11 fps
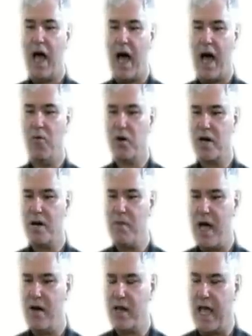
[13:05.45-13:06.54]
I will come
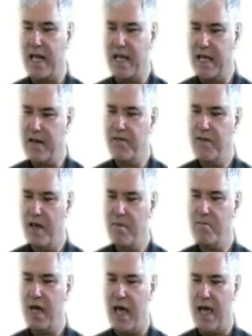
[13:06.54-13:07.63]
out and give
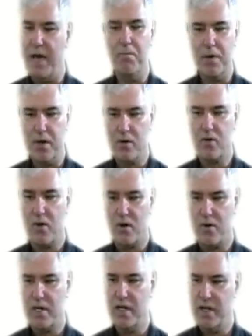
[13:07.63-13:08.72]
them a Bill
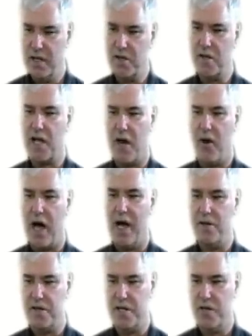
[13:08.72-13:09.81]
Golden, This Is How
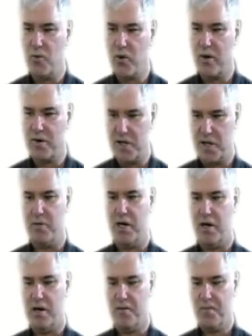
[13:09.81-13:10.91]
I See the World
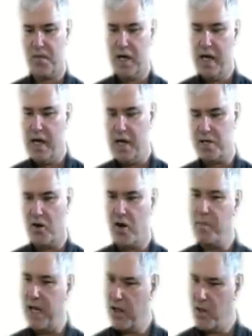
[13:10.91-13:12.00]
seminar. It's going to
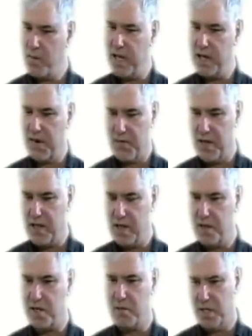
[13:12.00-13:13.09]
be a little bit different
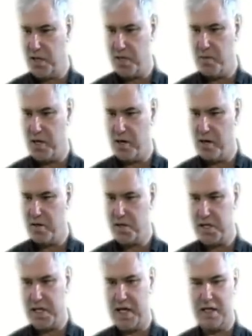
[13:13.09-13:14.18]
than some of the
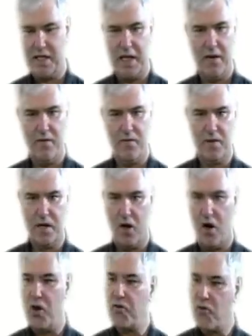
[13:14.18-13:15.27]
seminars that they've
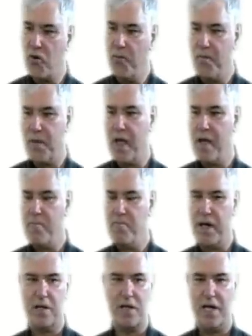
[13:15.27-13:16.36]
gone through,
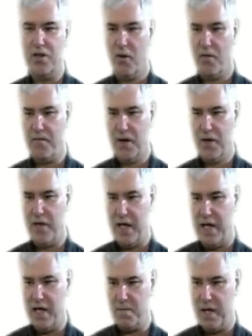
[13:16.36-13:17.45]
because I don't feel the
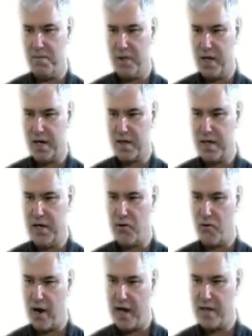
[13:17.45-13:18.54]
need to be politically
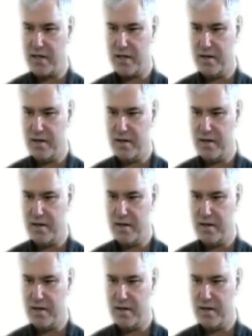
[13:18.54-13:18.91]
correct.